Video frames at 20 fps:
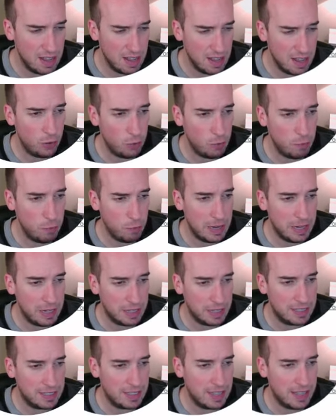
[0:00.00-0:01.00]
little
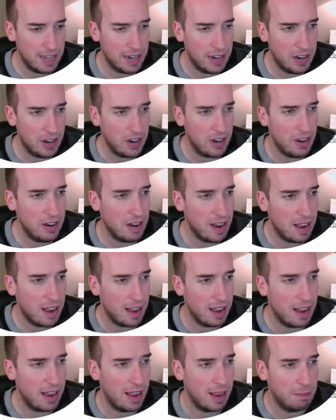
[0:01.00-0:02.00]
mix there.
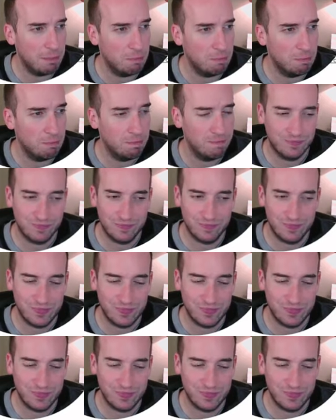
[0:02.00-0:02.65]
Um,